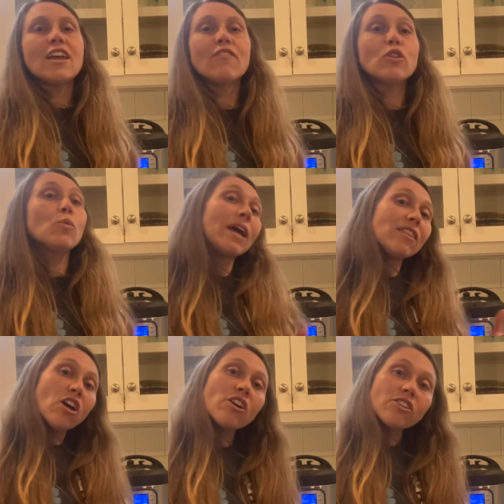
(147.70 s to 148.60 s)
If you wait
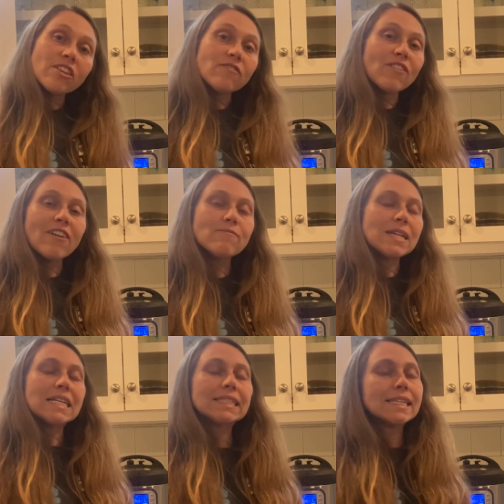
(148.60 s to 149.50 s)
longer than five
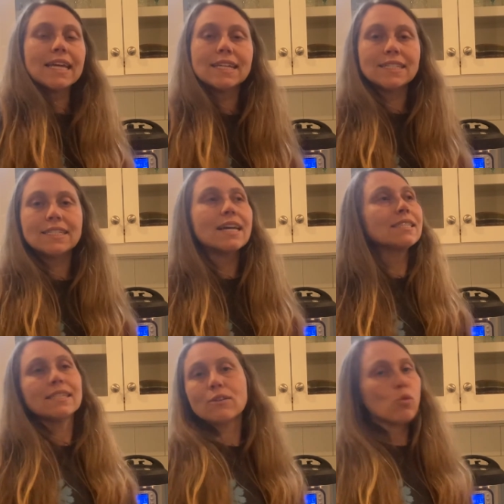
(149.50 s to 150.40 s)
minutes, it
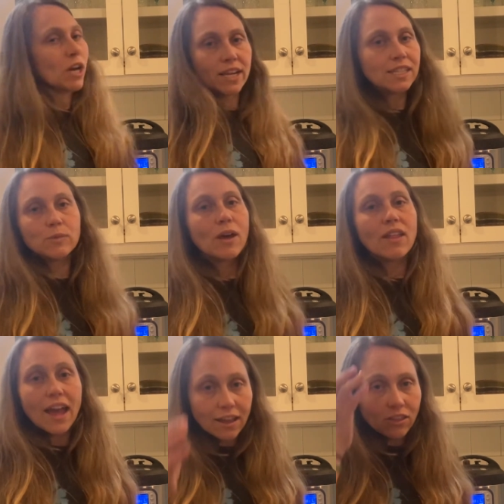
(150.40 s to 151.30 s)
doesn't work as well
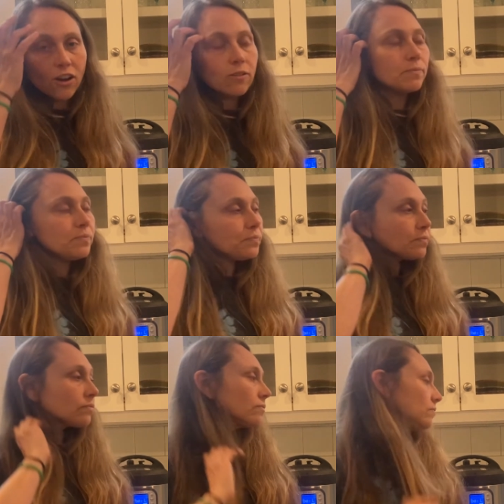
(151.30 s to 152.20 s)
either.
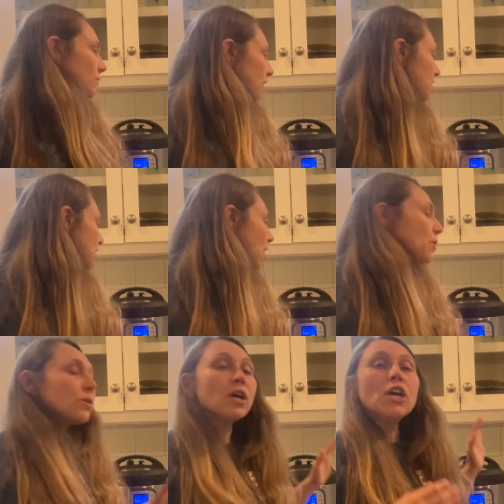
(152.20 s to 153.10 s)

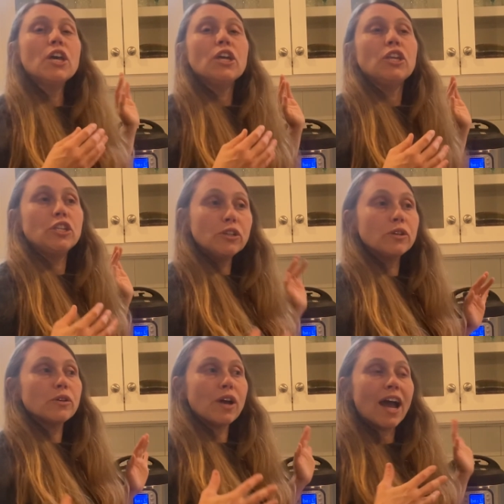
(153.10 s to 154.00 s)
So
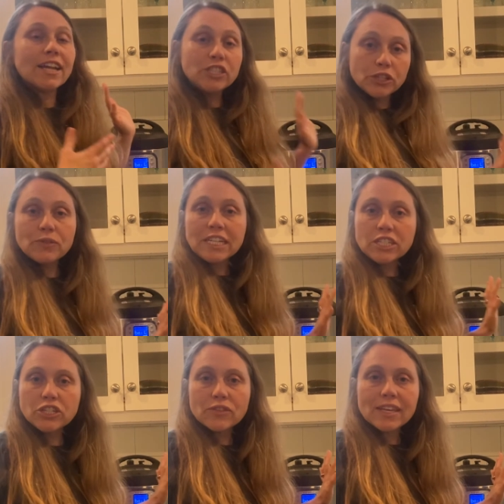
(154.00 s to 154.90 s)
you I do need
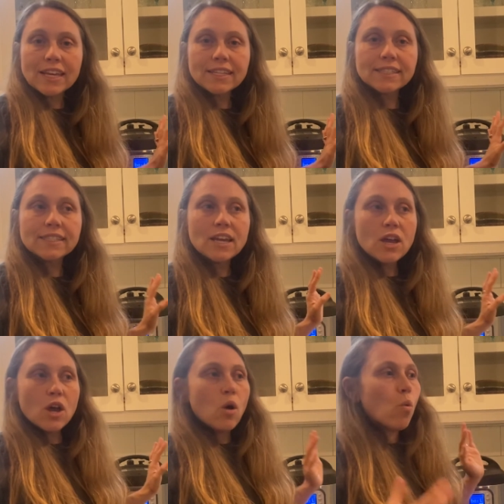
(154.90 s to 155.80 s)
to do this
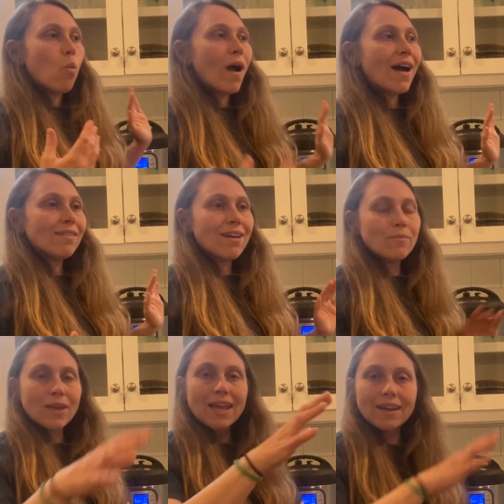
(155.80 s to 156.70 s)
while
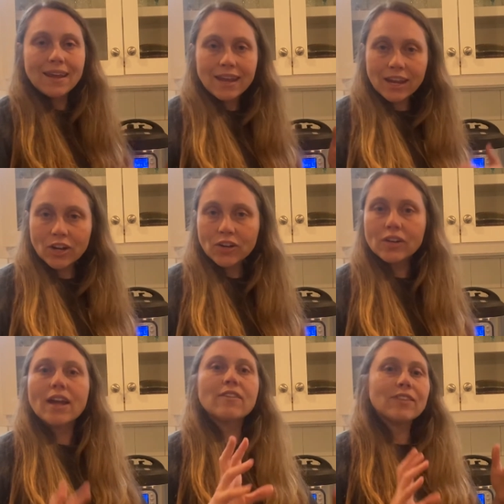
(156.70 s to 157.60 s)
I'm in here,
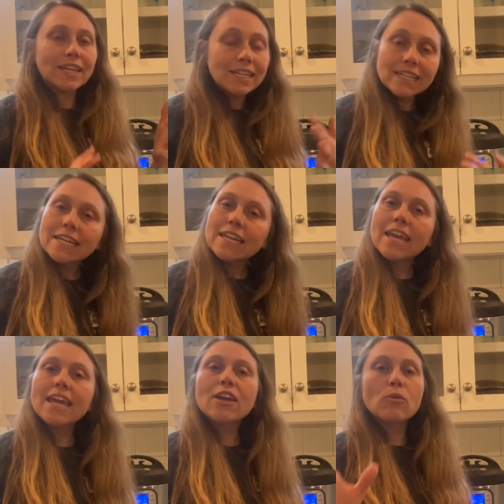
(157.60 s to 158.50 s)
kind of like
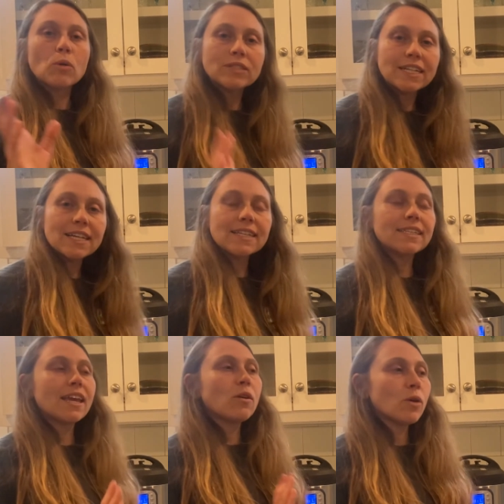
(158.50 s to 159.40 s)
cleaning,
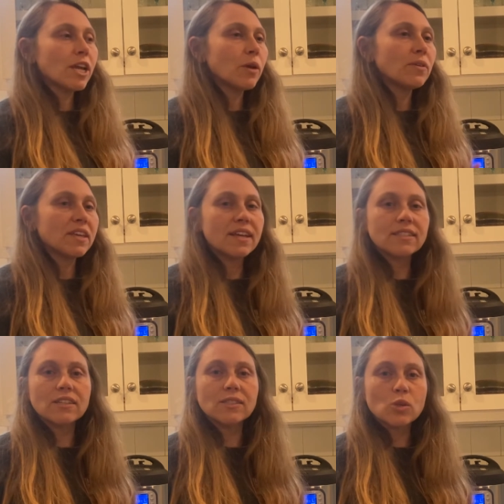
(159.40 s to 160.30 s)
multitasking, working with kids
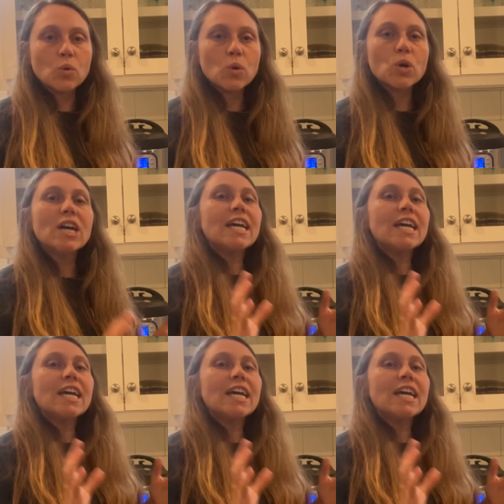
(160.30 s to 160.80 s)
on school.